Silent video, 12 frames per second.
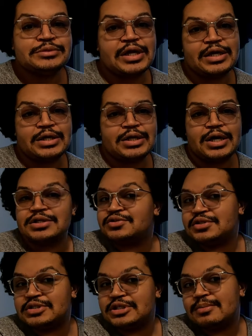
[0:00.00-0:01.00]
that I needed. As
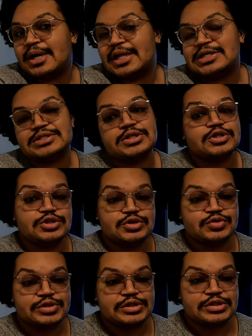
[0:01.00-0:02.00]
you can see, my glasses are
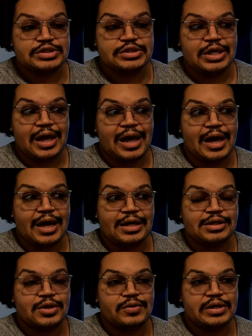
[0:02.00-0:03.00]
still transitioning.
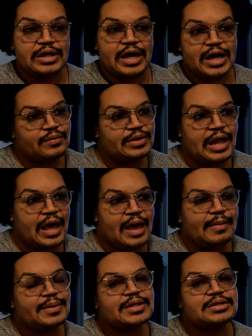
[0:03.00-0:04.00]
I low-key hate when that
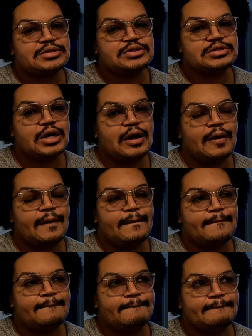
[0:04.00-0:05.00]
happens.
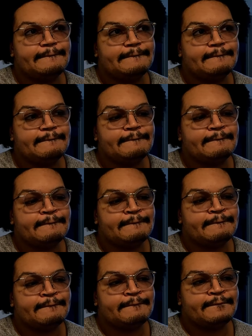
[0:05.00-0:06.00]

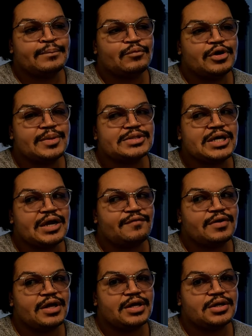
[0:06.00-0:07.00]
When I'm inside, I
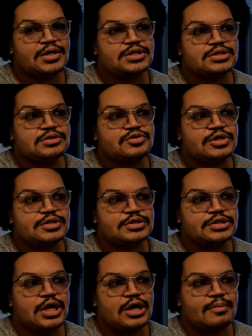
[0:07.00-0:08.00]
feel like it should
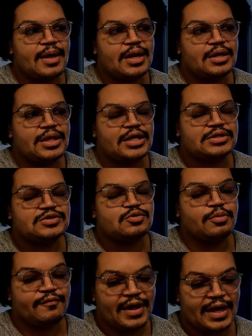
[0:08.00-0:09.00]
transition automatic, like
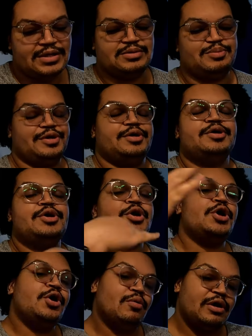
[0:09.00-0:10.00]
super fast, but
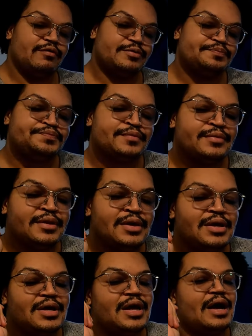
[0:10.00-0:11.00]
whatever.
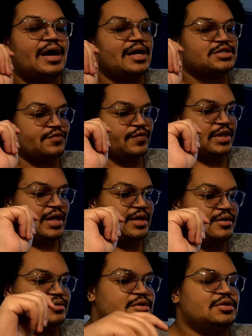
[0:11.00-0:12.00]
I got
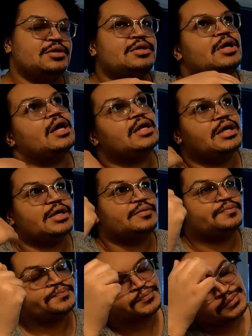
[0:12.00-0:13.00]
Chick-fil-A
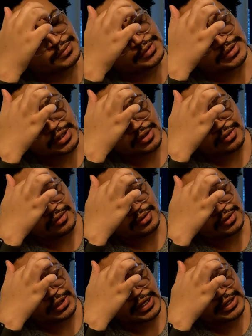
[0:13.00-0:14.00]
again. So
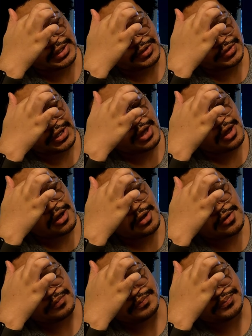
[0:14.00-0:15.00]
like literally
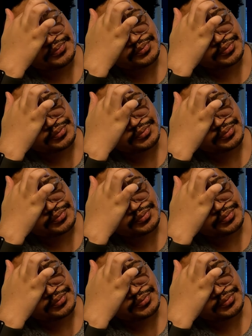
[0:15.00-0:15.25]
y'all,